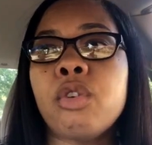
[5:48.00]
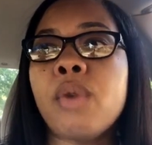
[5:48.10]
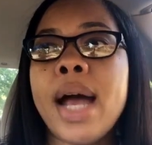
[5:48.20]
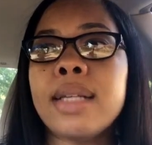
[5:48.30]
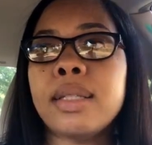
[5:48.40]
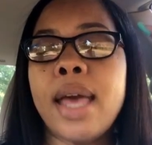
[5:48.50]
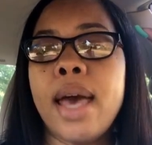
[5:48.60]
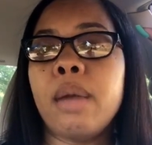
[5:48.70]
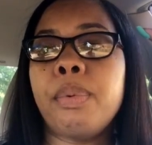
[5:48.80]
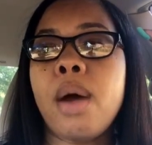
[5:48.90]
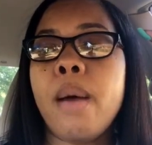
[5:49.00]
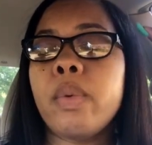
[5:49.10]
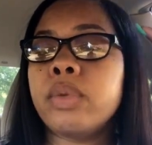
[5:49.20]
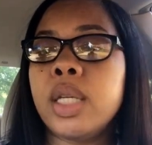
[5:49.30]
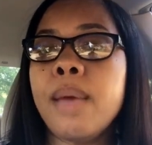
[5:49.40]
Verizon had a
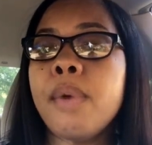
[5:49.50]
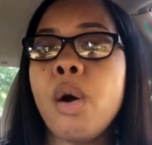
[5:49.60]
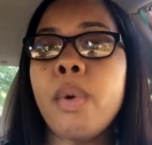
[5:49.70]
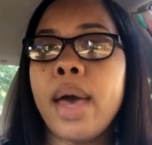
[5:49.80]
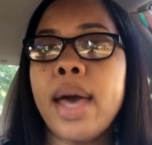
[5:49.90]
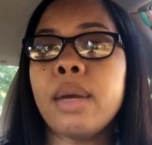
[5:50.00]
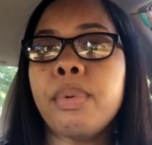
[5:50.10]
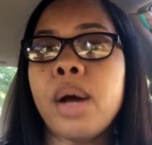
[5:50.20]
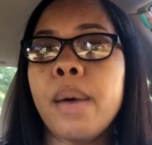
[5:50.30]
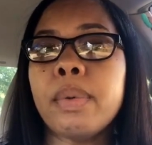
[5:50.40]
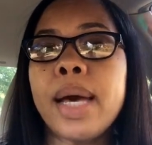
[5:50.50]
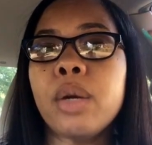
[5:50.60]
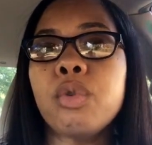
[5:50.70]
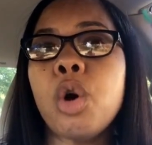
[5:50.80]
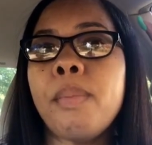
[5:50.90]
problem. T-Mobile had a problem. I
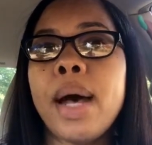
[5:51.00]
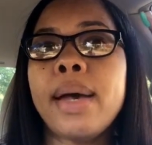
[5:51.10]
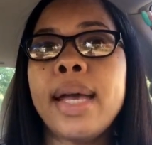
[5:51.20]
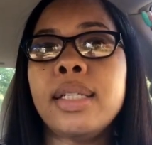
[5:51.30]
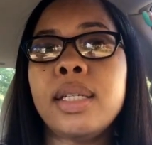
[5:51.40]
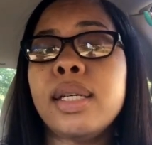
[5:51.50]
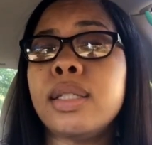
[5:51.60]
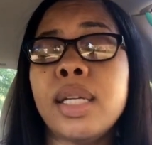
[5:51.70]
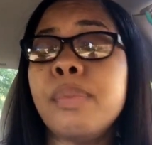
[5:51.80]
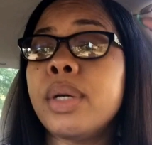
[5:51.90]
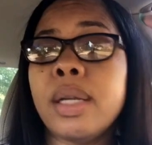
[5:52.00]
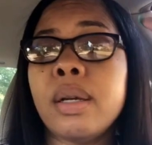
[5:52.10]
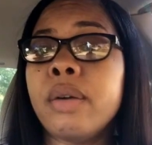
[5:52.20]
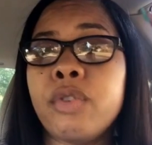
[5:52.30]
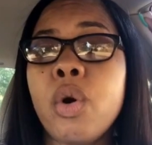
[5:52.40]
don't know about AT&T, but
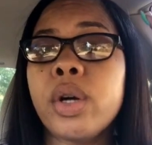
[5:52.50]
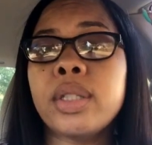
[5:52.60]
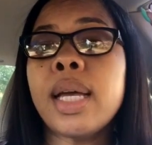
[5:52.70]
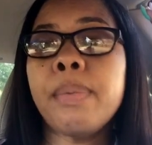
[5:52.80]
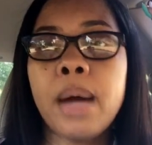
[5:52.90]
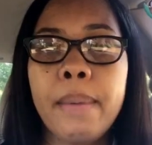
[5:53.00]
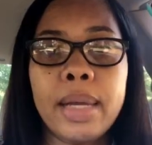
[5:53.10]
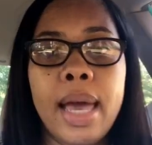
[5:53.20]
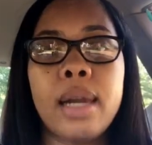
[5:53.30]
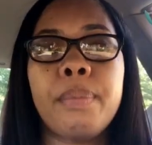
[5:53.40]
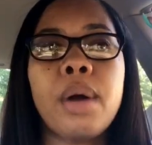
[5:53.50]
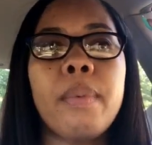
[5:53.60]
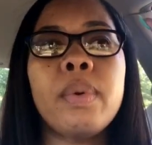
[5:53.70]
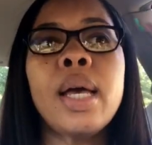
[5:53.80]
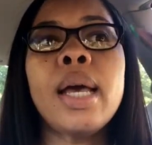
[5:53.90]
of course they probably had a
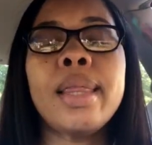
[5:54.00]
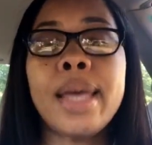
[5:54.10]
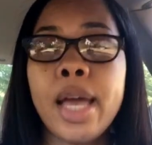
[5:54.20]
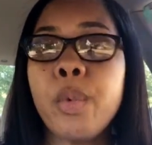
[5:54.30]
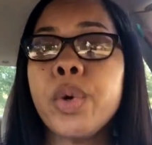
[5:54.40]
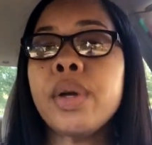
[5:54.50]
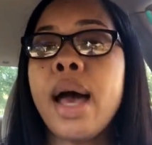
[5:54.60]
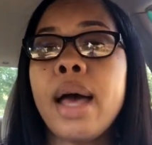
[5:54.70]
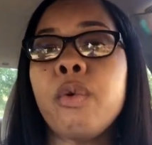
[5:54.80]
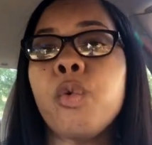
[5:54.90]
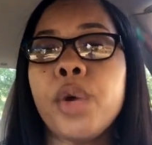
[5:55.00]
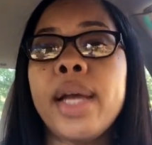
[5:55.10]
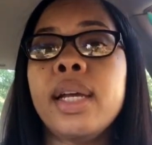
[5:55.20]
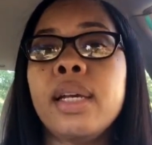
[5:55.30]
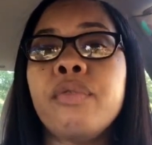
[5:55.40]
problem. They were not
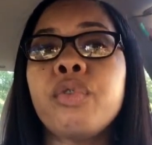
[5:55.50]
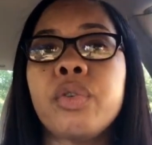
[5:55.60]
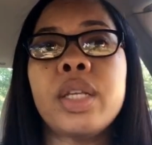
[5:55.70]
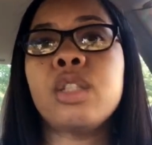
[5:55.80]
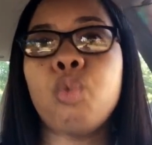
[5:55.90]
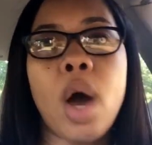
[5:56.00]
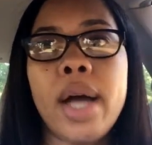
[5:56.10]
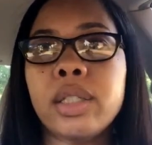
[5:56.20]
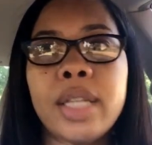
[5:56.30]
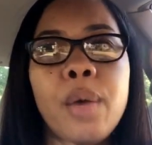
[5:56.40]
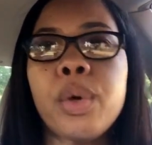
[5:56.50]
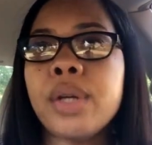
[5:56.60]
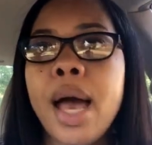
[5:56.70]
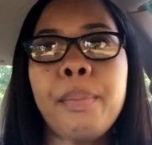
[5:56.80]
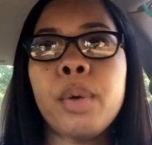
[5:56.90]
ready for this watch. They were
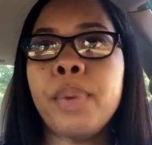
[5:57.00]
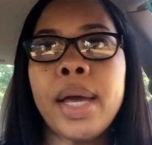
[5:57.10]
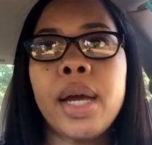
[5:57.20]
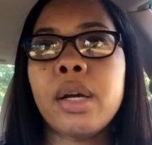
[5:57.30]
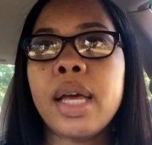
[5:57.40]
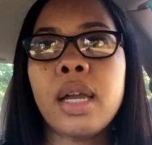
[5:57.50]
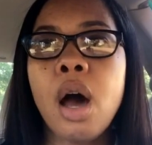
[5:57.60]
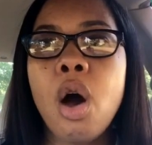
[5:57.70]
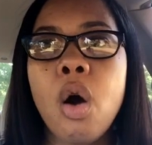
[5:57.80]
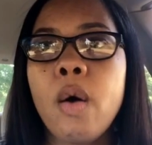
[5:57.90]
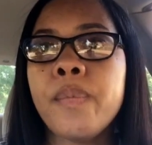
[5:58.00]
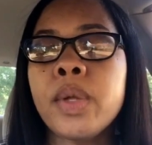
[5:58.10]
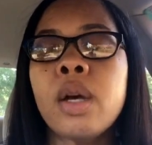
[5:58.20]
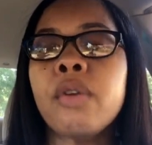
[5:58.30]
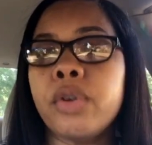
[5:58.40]
not prepared at all
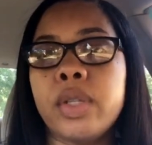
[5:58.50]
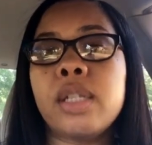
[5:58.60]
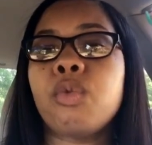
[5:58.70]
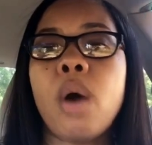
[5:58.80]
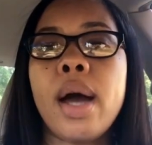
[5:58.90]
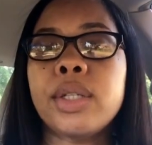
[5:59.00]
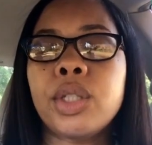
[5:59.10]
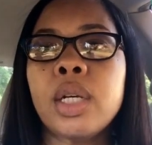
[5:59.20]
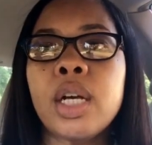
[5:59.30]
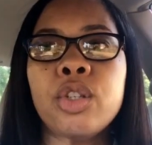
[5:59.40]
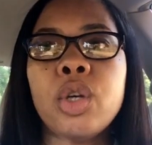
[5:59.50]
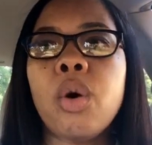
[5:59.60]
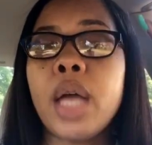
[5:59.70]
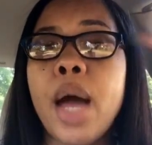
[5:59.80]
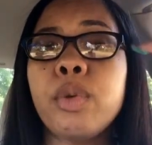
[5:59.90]
for this watch.
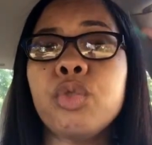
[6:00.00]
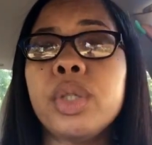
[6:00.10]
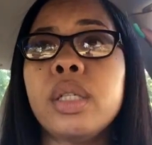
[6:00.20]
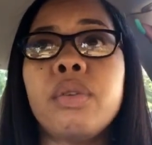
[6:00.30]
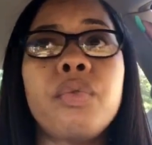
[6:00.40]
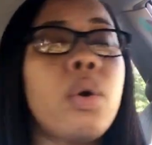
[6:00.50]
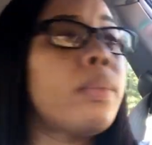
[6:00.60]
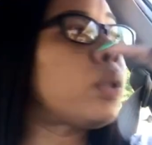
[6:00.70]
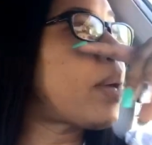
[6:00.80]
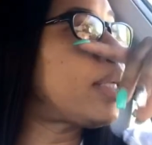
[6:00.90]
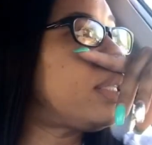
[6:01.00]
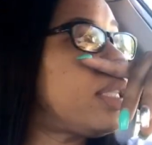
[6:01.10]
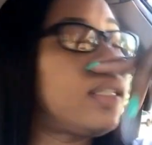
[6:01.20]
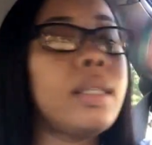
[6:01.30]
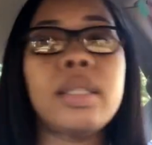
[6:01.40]
So I was reading the forum, so I
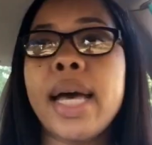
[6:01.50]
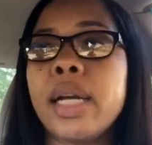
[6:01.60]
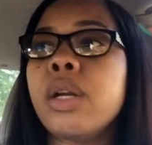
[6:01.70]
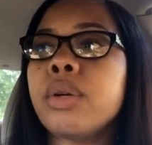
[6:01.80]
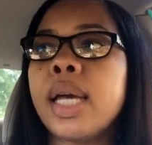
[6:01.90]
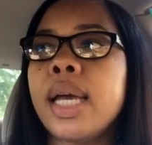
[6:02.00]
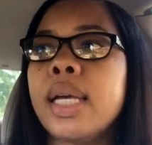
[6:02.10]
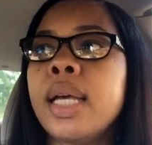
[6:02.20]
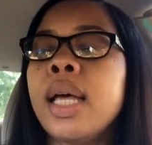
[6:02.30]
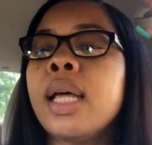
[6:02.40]
just decided, okay,